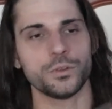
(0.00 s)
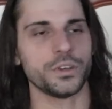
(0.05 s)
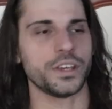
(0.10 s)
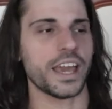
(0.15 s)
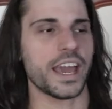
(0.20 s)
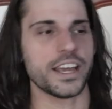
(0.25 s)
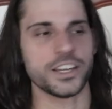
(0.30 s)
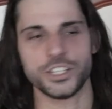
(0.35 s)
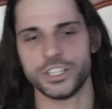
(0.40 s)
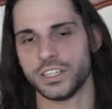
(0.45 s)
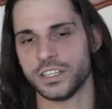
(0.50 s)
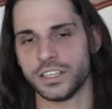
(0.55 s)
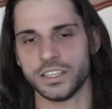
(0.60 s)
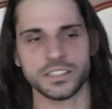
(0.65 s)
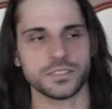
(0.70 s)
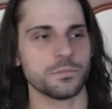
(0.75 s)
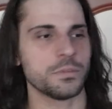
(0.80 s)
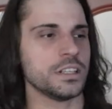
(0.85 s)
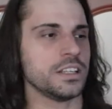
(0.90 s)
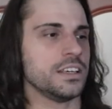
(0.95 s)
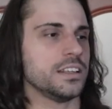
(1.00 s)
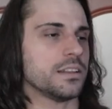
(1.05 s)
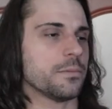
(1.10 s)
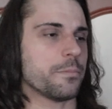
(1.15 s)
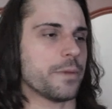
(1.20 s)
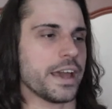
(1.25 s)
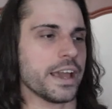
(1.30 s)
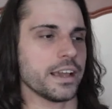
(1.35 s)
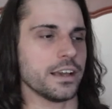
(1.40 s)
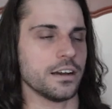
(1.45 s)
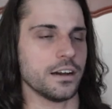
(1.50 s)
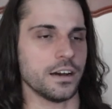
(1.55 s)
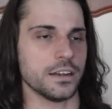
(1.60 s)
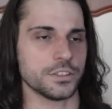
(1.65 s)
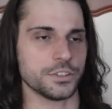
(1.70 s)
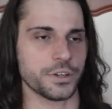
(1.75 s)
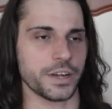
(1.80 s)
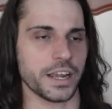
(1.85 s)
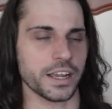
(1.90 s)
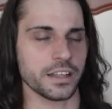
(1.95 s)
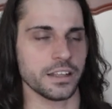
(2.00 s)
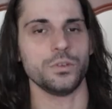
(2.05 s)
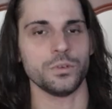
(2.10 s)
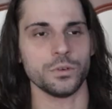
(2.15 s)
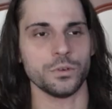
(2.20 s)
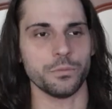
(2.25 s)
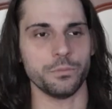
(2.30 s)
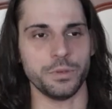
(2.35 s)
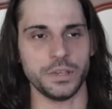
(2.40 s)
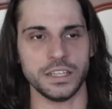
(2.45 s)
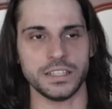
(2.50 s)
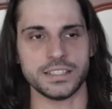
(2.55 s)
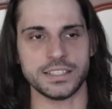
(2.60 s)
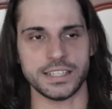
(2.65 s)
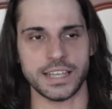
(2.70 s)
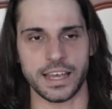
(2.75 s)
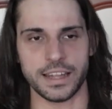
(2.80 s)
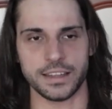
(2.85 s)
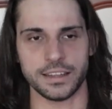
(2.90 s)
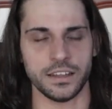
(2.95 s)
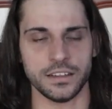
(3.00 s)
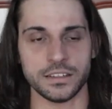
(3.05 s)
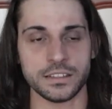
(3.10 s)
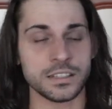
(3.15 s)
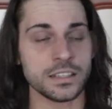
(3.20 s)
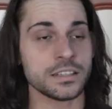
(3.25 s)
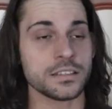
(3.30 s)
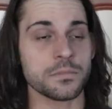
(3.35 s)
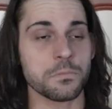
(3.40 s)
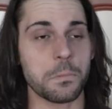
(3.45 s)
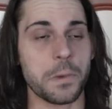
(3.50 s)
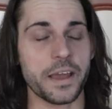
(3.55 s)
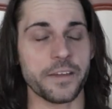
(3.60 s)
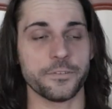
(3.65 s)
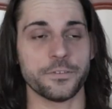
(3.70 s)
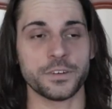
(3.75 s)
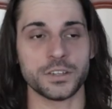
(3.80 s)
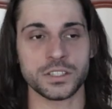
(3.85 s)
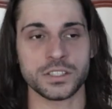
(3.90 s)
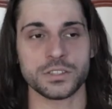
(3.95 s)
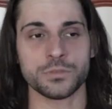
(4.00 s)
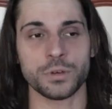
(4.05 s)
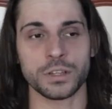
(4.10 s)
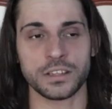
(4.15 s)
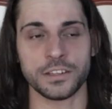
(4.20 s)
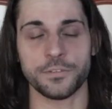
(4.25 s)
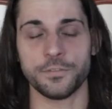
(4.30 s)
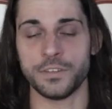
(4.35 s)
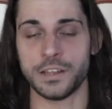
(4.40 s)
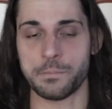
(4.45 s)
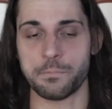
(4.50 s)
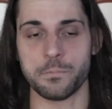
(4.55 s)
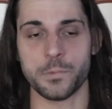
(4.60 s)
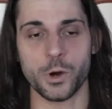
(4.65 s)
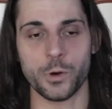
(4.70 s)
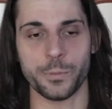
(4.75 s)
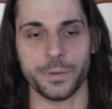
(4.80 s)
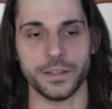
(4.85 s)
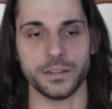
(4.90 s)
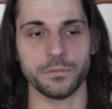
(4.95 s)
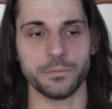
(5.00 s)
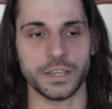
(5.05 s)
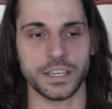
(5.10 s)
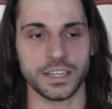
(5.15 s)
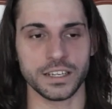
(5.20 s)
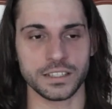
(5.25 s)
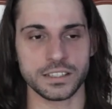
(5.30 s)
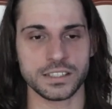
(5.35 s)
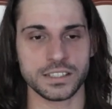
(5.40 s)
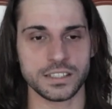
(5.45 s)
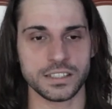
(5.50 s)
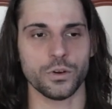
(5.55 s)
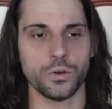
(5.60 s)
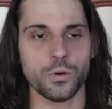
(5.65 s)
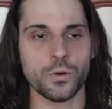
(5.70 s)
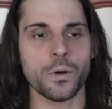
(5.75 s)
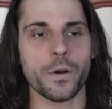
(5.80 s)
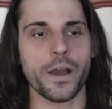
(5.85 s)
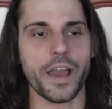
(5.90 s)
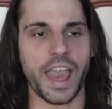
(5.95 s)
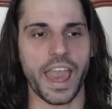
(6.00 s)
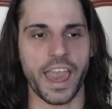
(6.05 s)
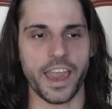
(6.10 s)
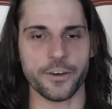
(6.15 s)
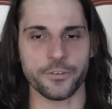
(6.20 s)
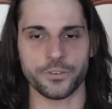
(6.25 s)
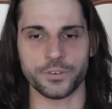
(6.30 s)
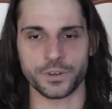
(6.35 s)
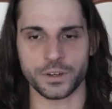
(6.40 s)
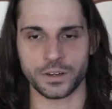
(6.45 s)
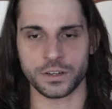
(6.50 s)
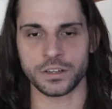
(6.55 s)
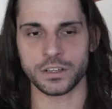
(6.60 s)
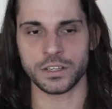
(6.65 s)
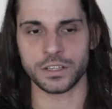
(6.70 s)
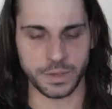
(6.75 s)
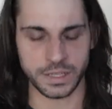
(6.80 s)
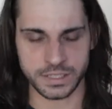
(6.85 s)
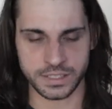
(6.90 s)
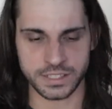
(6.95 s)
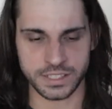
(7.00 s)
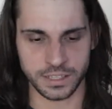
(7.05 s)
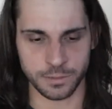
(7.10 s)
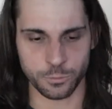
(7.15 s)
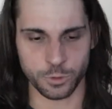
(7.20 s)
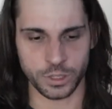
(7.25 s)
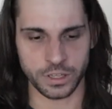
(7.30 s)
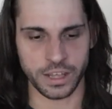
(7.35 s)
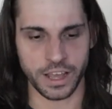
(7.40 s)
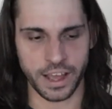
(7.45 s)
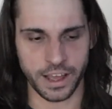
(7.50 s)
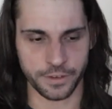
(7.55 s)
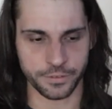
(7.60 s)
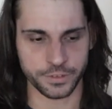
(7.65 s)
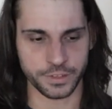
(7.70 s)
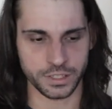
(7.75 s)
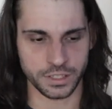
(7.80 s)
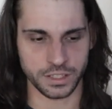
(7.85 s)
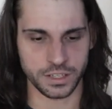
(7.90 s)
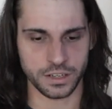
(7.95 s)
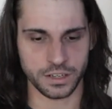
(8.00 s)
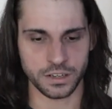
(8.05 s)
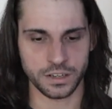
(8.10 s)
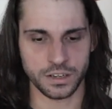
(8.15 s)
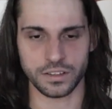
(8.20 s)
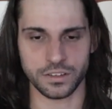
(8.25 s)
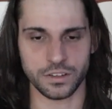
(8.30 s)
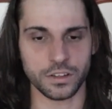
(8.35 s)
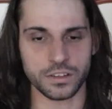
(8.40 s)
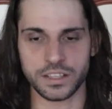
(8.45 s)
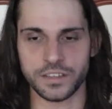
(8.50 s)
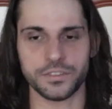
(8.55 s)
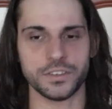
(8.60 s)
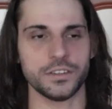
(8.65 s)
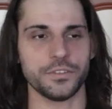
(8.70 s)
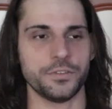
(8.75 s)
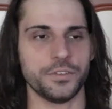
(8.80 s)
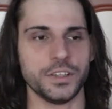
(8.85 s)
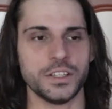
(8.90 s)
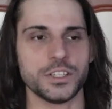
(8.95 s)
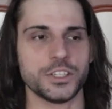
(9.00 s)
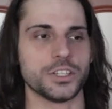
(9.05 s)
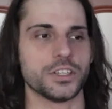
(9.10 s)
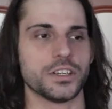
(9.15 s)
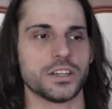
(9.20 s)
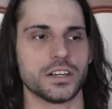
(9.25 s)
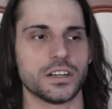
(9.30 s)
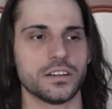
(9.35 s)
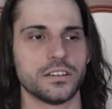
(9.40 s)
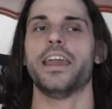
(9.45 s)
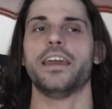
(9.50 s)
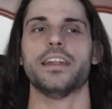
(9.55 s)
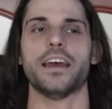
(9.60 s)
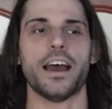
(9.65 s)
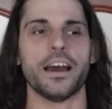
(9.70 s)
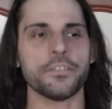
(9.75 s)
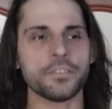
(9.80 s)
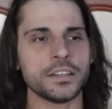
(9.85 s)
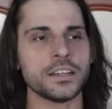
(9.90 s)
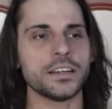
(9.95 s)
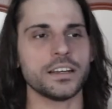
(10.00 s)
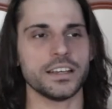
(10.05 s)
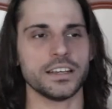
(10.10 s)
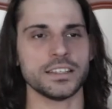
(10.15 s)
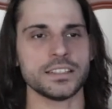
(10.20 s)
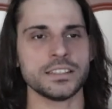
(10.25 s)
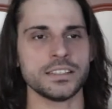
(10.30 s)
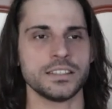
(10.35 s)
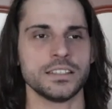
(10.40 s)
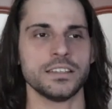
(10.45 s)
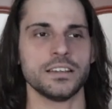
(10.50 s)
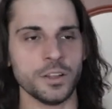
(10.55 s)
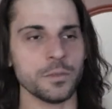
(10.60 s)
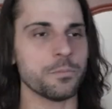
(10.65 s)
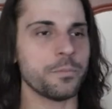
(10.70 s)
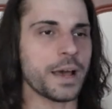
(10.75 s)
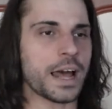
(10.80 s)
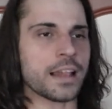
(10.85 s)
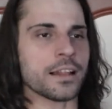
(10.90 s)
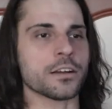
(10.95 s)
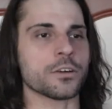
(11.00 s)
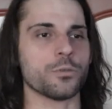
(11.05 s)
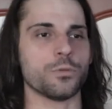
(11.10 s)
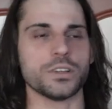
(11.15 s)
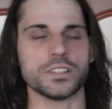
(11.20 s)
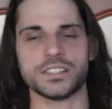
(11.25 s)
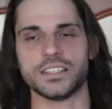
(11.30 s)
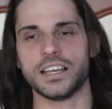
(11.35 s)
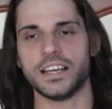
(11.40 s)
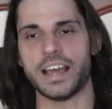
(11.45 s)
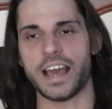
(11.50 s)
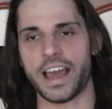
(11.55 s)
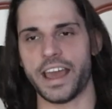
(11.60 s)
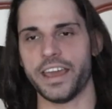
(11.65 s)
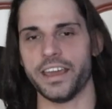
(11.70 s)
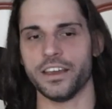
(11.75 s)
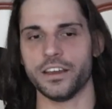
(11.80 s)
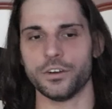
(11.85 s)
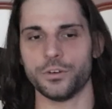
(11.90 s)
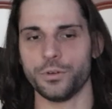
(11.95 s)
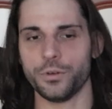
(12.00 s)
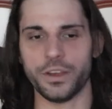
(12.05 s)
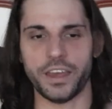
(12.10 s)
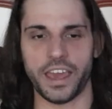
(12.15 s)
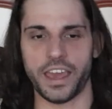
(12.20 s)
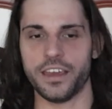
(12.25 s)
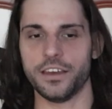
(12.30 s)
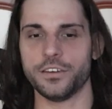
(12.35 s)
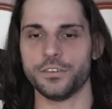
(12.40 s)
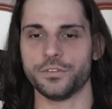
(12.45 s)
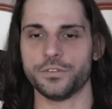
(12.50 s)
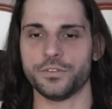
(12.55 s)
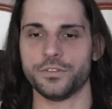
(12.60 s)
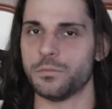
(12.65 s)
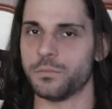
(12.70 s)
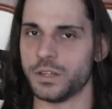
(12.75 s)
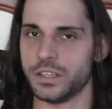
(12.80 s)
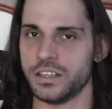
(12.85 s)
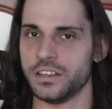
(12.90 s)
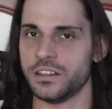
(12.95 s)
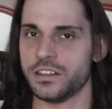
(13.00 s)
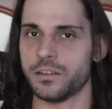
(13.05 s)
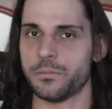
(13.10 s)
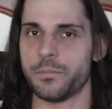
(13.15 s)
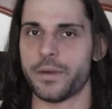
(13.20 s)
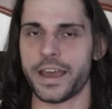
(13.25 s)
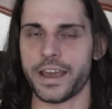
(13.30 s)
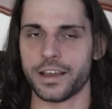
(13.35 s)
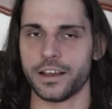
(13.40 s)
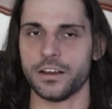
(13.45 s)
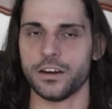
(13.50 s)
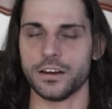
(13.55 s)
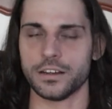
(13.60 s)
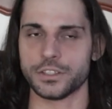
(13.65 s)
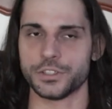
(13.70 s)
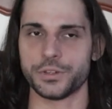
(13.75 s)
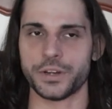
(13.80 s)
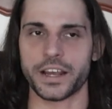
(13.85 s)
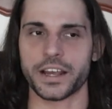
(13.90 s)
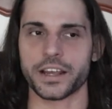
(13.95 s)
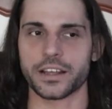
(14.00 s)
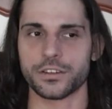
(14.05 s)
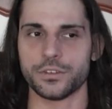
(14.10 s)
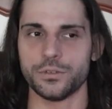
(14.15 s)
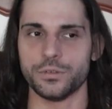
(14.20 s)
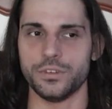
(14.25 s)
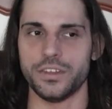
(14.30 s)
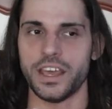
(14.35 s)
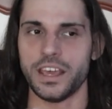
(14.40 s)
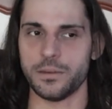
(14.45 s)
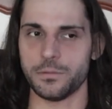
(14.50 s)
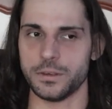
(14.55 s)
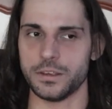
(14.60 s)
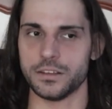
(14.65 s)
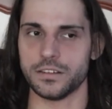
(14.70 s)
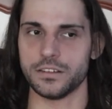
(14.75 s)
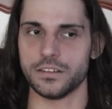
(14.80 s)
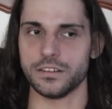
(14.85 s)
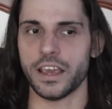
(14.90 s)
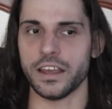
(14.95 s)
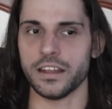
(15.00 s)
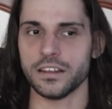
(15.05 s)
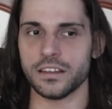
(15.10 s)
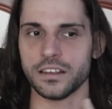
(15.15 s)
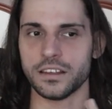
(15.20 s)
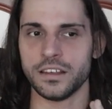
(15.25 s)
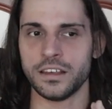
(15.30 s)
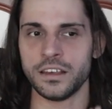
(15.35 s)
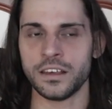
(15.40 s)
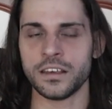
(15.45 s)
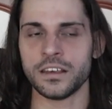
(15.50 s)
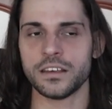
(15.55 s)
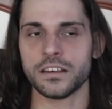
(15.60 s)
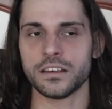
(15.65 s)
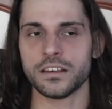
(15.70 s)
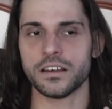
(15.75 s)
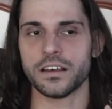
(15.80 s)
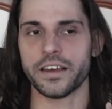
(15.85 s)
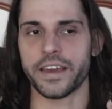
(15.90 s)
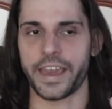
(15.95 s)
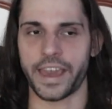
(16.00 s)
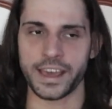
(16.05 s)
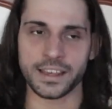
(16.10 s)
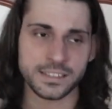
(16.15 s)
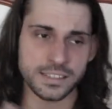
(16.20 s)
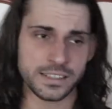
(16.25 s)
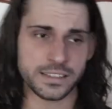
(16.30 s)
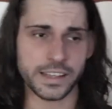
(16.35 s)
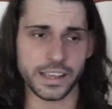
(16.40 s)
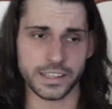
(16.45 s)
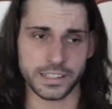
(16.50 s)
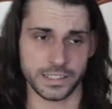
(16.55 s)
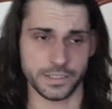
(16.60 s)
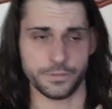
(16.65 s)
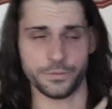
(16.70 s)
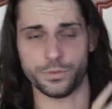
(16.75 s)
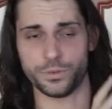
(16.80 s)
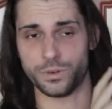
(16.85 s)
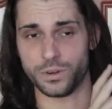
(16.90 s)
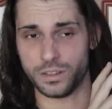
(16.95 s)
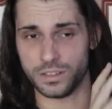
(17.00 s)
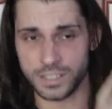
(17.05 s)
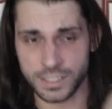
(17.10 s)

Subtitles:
to cash in his Money in the Bank contract to beat Seth. And this is my first what the flip moment, because whoever pinned someone after not even a finisher? And after this, Finn Balor was the guy who gave the Money in the Bank contract to Damien. And he hesitated for a